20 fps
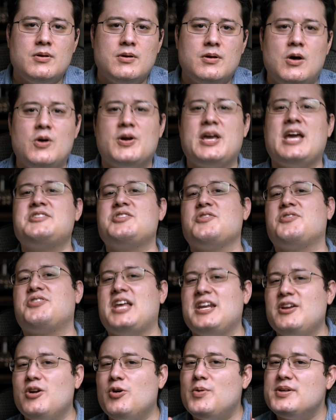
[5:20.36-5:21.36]
Okay, so
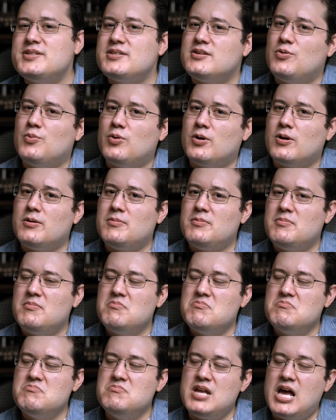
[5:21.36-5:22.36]
thuddier wasn't a word,
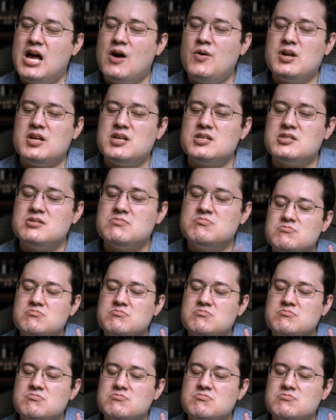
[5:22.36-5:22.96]
now it is,